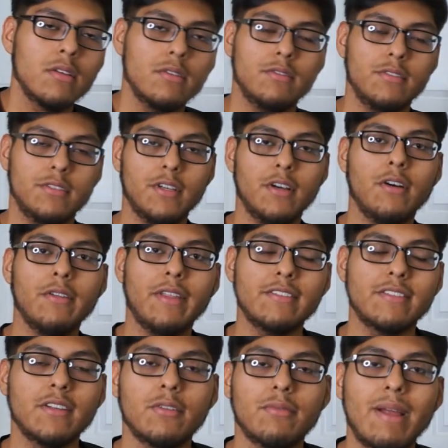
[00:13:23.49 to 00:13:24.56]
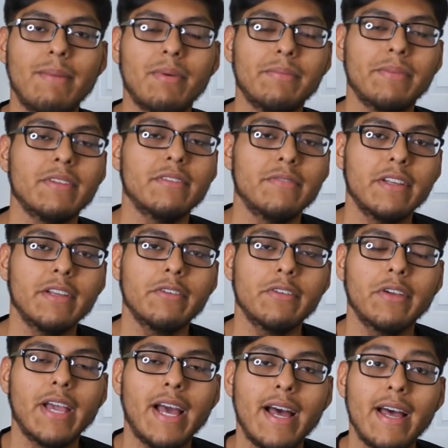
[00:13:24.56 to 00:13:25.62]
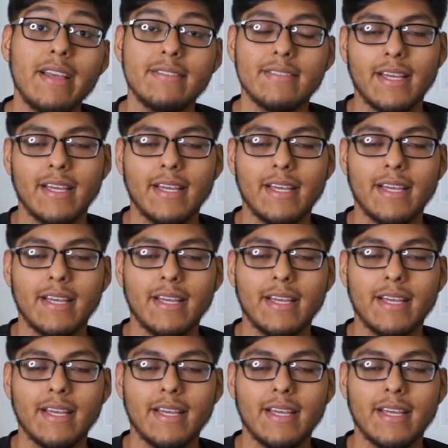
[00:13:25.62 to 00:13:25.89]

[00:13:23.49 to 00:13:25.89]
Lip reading: So that's gonna wrap up this video, you guys.